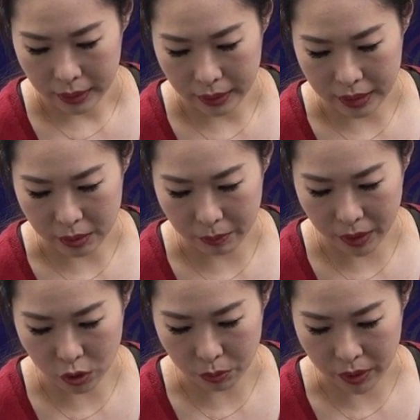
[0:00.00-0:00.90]
it is
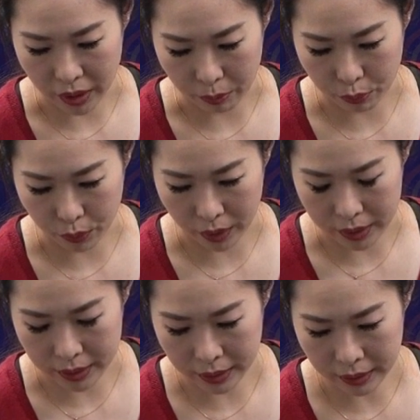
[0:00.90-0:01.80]
meant to be a
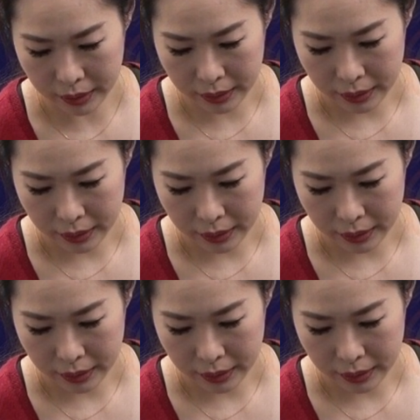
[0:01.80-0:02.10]
predator,